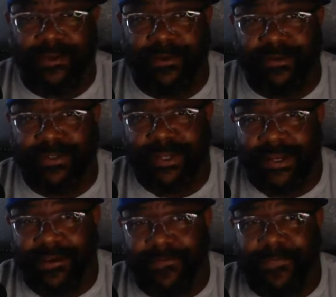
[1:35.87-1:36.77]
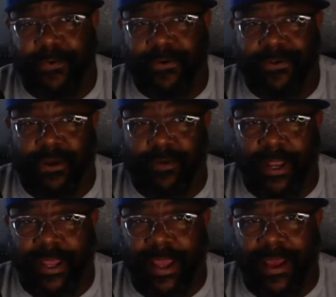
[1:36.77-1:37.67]
those 4-star
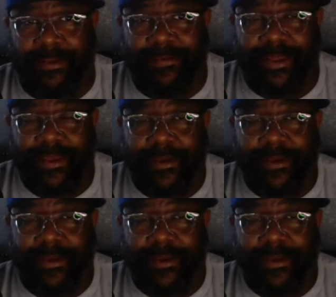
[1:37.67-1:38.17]
rated guys.